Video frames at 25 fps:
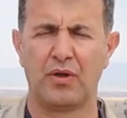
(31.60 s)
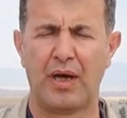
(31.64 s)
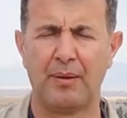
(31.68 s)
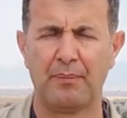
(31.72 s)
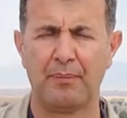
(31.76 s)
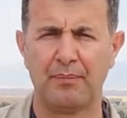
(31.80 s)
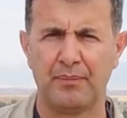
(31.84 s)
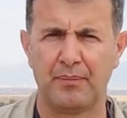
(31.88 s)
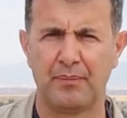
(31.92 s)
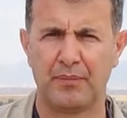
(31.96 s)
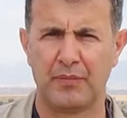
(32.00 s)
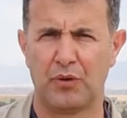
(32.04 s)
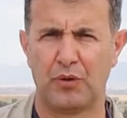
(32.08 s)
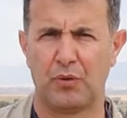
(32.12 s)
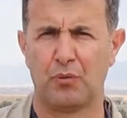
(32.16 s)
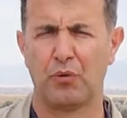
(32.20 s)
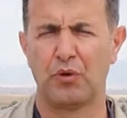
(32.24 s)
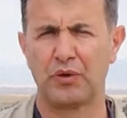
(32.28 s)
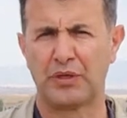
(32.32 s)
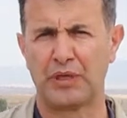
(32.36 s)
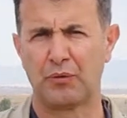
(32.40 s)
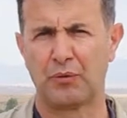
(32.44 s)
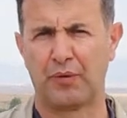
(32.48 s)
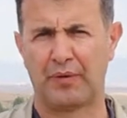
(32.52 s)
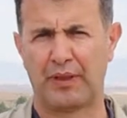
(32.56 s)
I'm
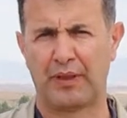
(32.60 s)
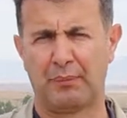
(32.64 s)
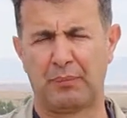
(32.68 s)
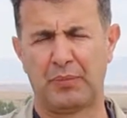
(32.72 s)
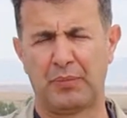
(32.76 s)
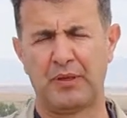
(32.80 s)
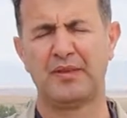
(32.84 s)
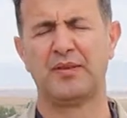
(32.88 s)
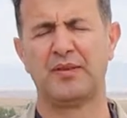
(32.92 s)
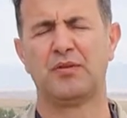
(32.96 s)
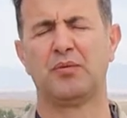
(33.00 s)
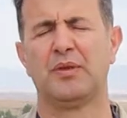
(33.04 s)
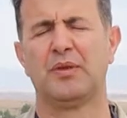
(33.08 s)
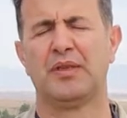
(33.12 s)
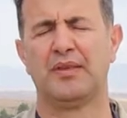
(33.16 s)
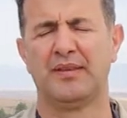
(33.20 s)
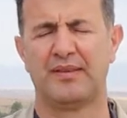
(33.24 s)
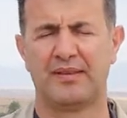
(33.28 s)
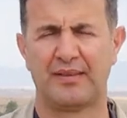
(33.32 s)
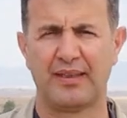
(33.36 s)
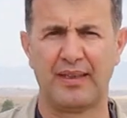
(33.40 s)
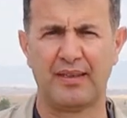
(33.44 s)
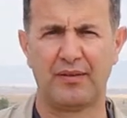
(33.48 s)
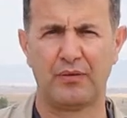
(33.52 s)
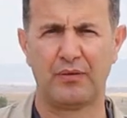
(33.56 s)
working with the Peace Twins
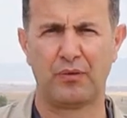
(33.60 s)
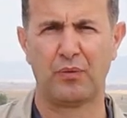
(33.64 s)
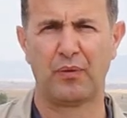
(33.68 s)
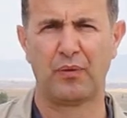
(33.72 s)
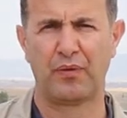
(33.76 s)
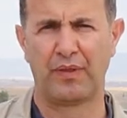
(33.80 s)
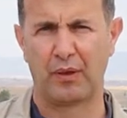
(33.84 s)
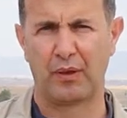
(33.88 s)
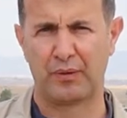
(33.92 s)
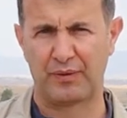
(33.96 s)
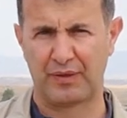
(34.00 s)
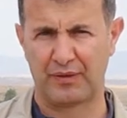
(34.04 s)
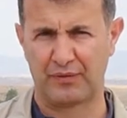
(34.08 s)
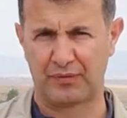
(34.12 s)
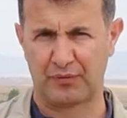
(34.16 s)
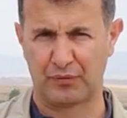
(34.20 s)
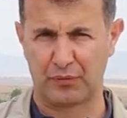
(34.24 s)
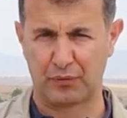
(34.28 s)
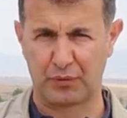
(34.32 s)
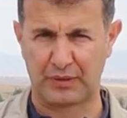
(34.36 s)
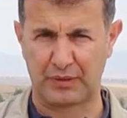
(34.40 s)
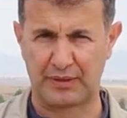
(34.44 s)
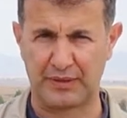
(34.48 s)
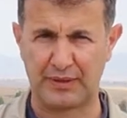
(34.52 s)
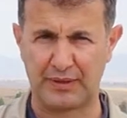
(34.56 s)
signed
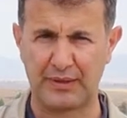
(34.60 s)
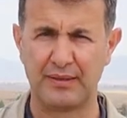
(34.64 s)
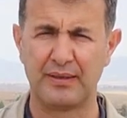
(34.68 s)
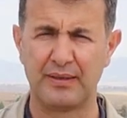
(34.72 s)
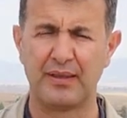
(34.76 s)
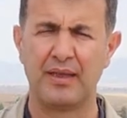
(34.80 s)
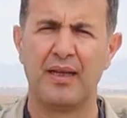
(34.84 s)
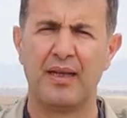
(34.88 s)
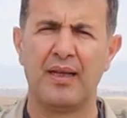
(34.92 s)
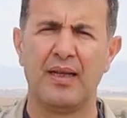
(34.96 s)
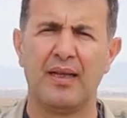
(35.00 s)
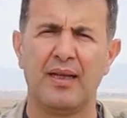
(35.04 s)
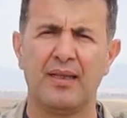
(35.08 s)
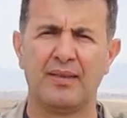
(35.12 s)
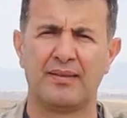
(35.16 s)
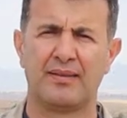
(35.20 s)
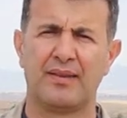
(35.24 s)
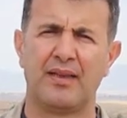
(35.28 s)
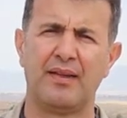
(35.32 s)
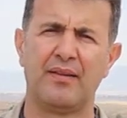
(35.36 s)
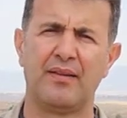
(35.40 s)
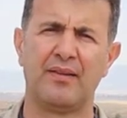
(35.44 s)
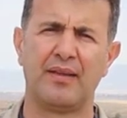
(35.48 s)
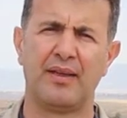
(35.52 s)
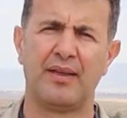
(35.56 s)
2014,
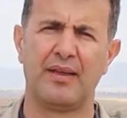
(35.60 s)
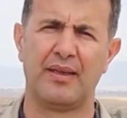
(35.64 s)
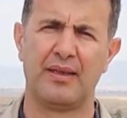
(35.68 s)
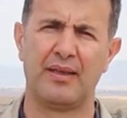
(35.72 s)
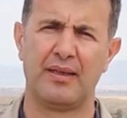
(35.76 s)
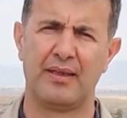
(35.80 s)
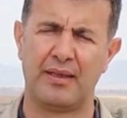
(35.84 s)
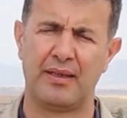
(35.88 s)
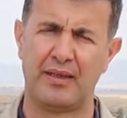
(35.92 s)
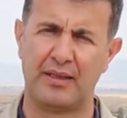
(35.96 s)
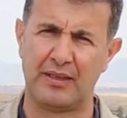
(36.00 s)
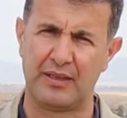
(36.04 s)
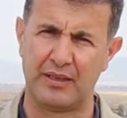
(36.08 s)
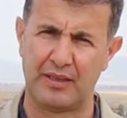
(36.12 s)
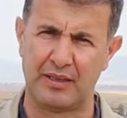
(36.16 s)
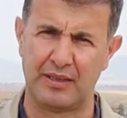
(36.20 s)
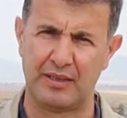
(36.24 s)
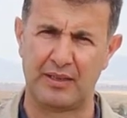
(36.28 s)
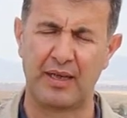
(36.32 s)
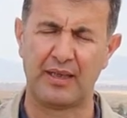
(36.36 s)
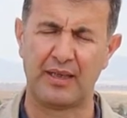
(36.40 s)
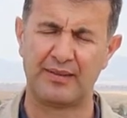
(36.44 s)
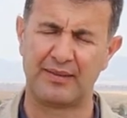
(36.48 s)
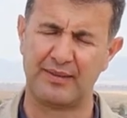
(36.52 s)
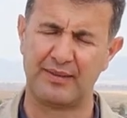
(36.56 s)
signed the
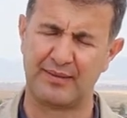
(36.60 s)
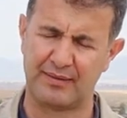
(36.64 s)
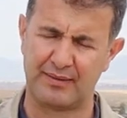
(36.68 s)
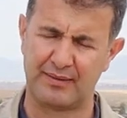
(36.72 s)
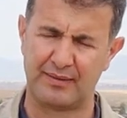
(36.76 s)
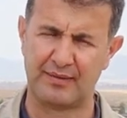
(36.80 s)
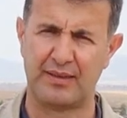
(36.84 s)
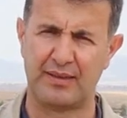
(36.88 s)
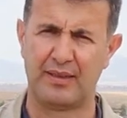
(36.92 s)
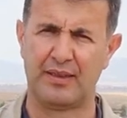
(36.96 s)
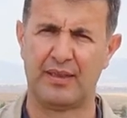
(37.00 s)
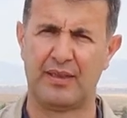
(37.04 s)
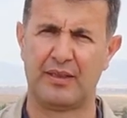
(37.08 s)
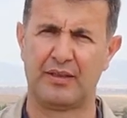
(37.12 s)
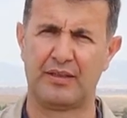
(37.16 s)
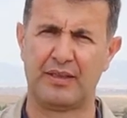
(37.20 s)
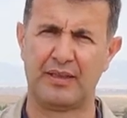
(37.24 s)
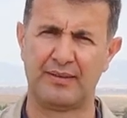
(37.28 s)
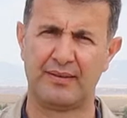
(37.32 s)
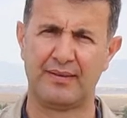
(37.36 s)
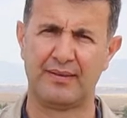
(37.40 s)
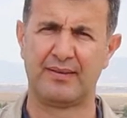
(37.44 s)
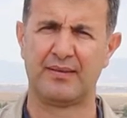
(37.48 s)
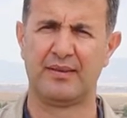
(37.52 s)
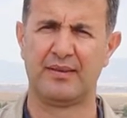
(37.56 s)
ISIS
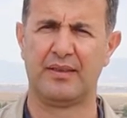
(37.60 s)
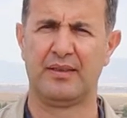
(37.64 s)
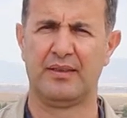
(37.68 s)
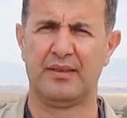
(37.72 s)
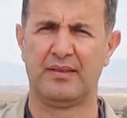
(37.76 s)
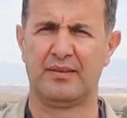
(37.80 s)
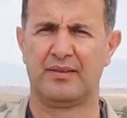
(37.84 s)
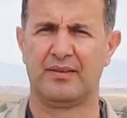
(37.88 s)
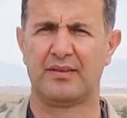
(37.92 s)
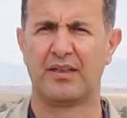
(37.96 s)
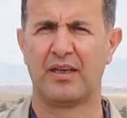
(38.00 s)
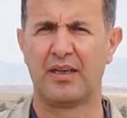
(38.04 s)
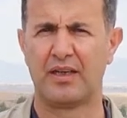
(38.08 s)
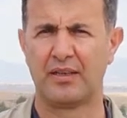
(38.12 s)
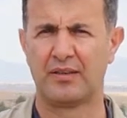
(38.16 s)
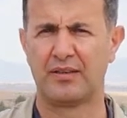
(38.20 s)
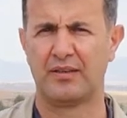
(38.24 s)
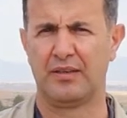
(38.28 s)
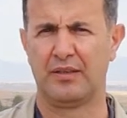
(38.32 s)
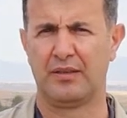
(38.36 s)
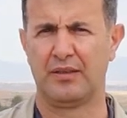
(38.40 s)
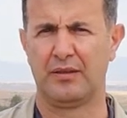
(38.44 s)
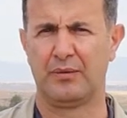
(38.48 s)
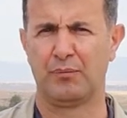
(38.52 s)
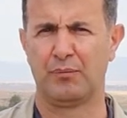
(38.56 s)
crisis start
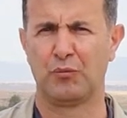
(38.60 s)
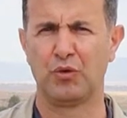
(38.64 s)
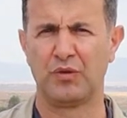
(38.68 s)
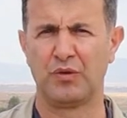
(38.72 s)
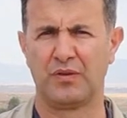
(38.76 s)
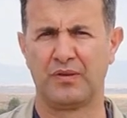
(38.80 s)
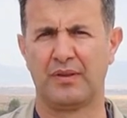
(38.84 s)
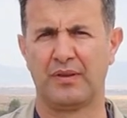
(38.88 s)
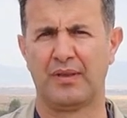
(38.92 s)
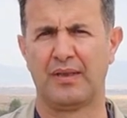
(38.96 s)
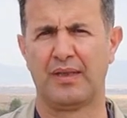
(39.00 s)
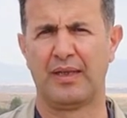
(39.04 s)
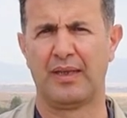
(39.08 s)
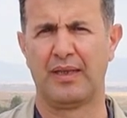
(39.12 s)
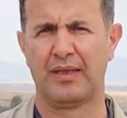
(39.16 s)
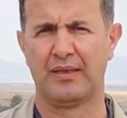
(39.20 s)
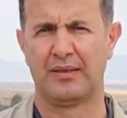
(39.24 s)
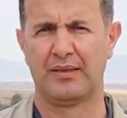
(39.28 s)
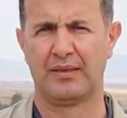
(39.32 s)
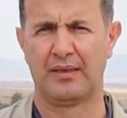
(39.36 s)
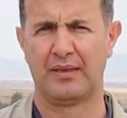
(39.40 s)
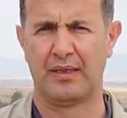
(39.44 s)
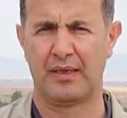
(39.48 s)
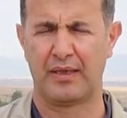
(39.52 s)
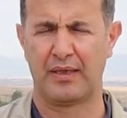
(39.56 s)
in Mosul and
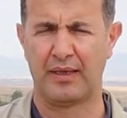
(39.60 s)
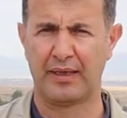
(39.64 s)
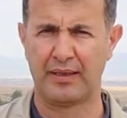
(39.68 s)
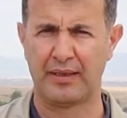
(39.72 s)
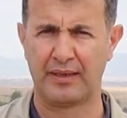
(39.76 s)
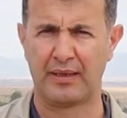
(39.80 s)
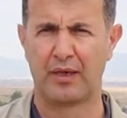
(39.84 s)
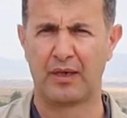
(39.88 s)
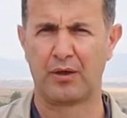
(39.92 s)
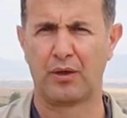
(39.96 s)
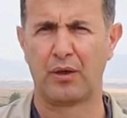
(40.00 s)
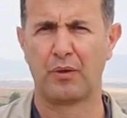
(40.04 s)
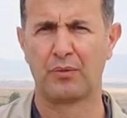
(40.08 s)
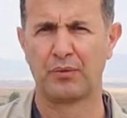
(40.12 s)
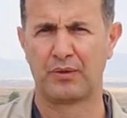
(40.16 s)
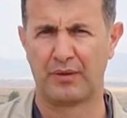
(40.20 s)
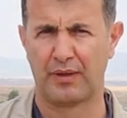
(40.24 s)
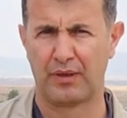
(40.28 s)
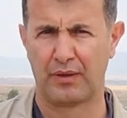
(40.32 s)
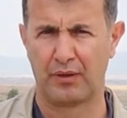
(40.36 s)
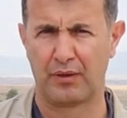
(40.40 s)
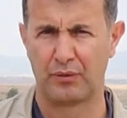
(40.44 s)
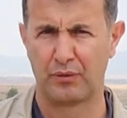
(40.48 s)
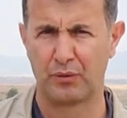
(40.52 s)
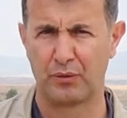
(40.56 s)
area around
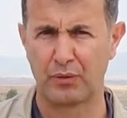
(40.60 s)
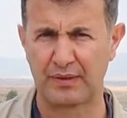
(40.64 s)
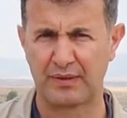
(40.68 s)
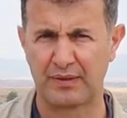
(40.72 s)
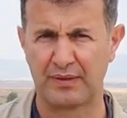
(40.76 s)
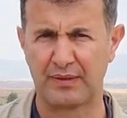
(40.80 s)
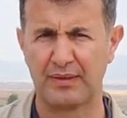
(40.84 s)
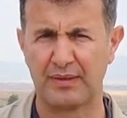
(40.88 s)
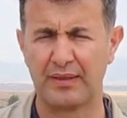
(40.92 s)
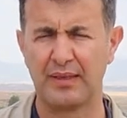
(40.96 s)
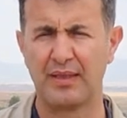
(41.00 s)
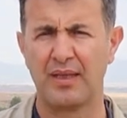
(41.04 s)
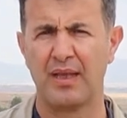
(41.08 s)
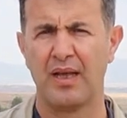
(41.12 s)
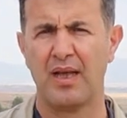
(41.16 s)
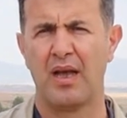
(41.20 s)
the Duhok city.